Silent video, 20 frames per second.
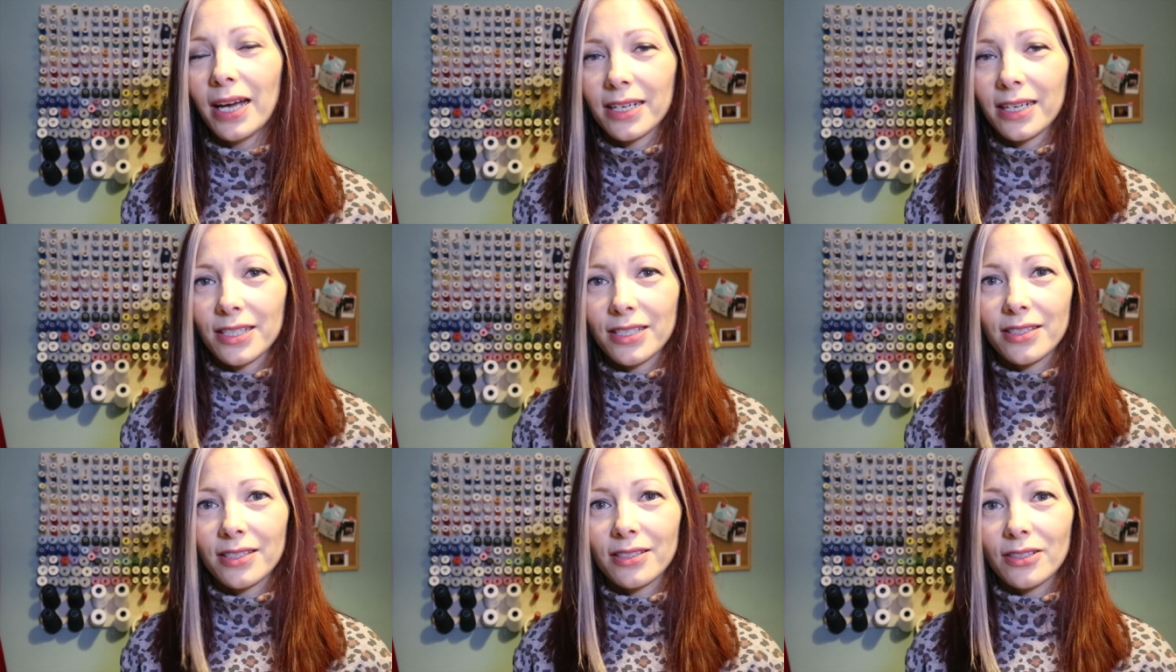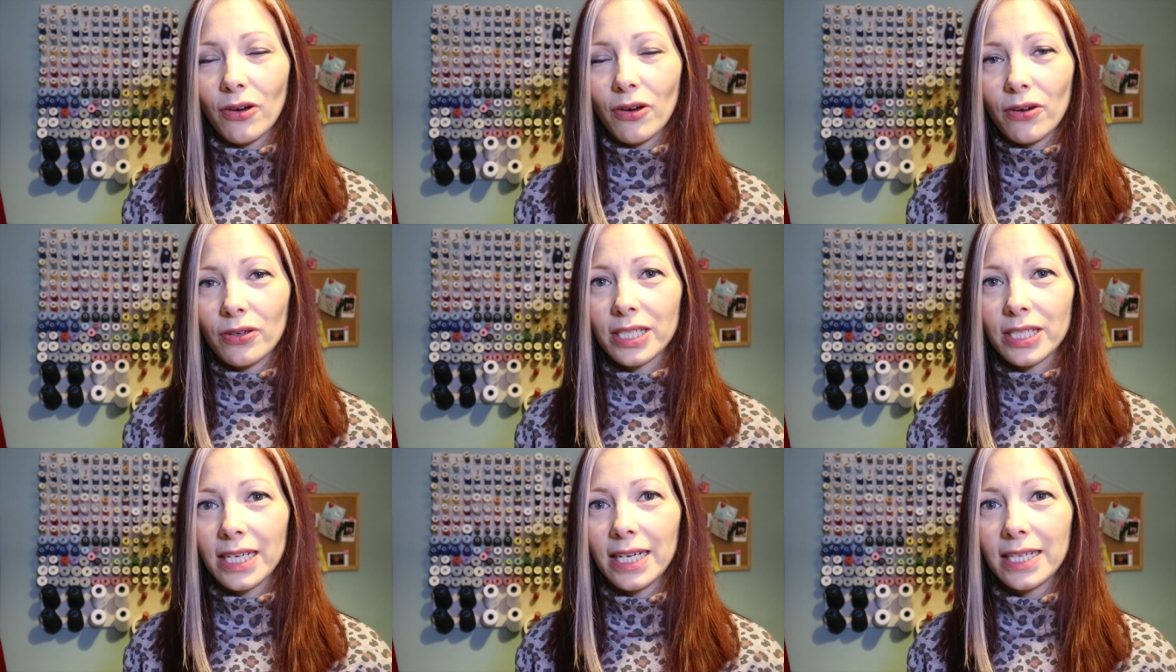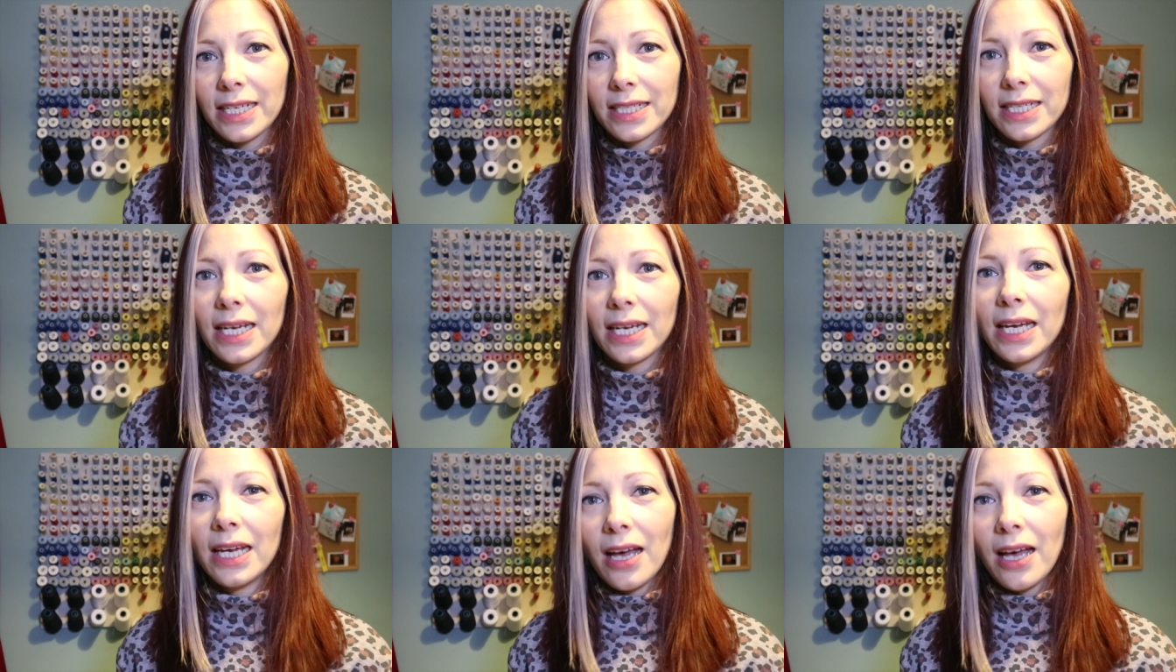I started
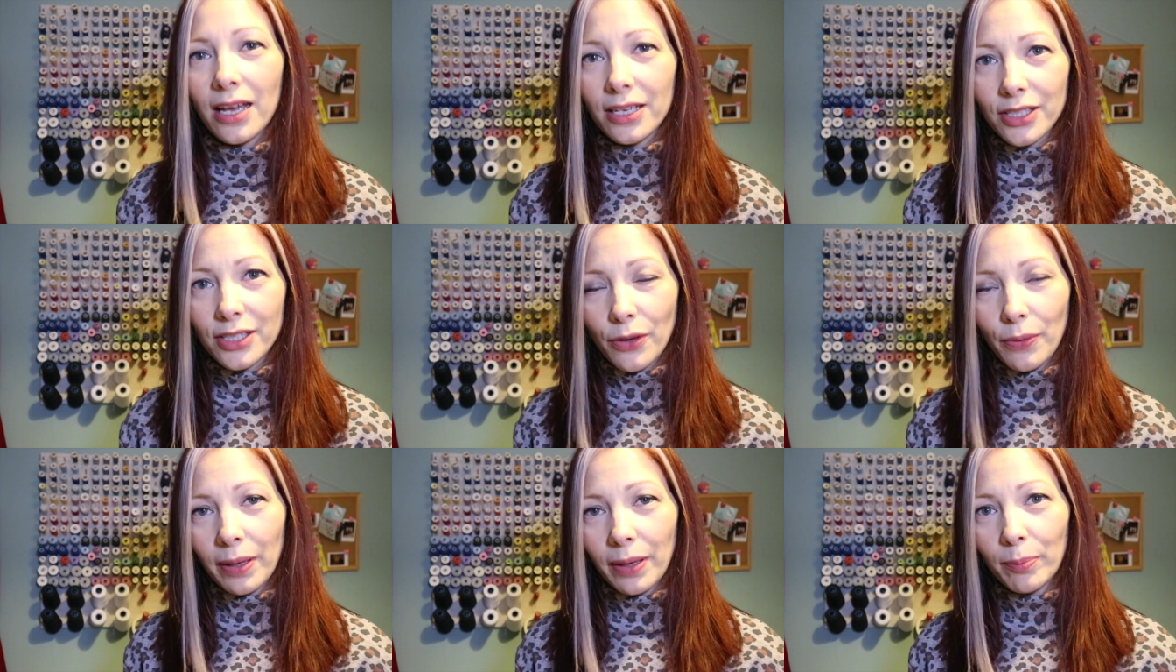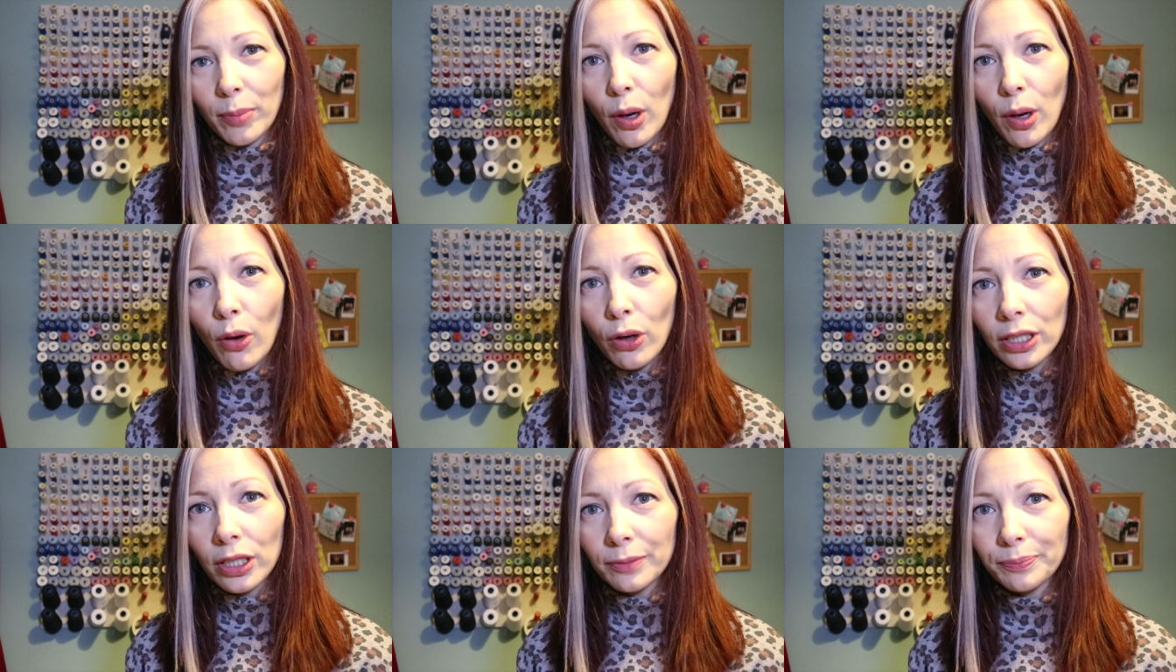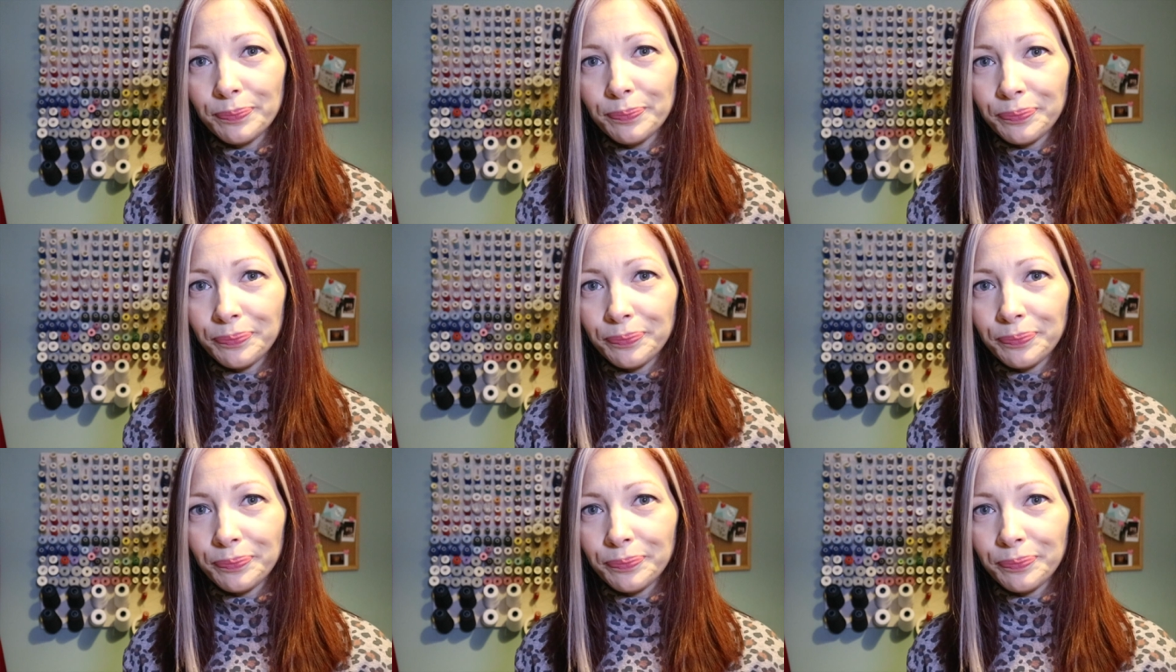a sewing blog,